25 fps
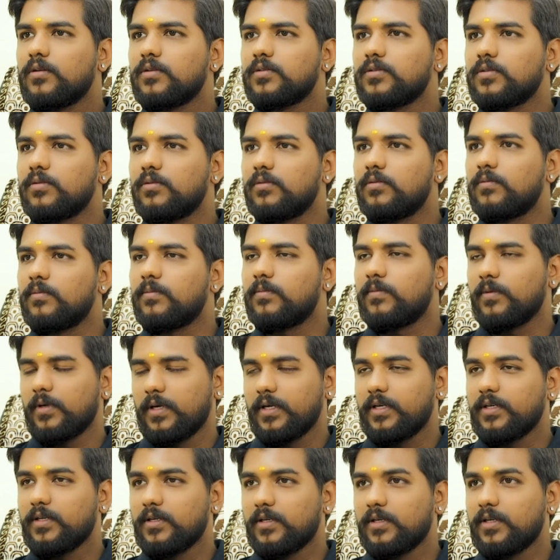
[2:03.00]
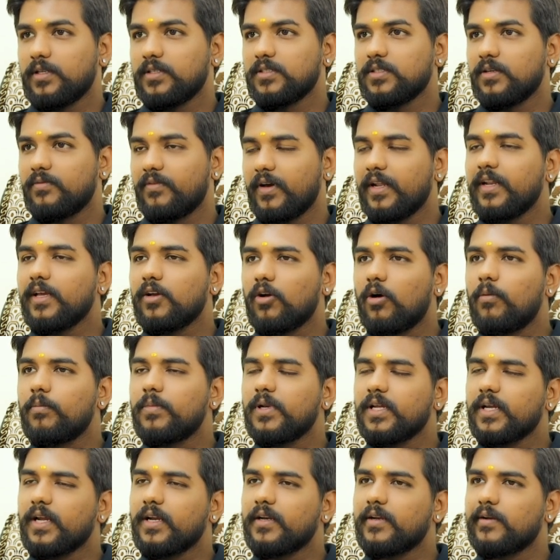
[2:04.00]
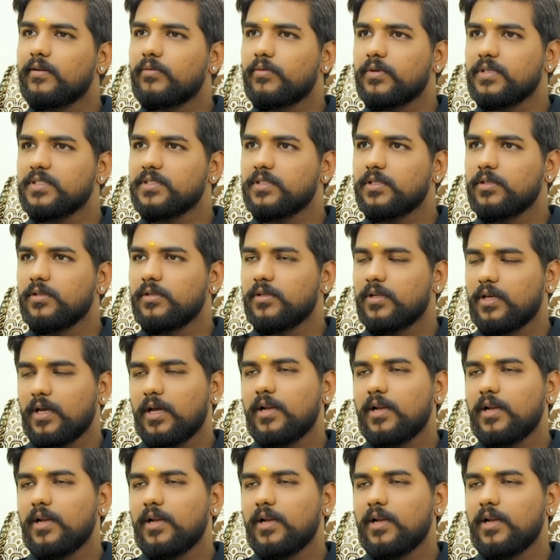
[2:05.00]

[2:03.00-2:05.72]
So, it is a very complicated question.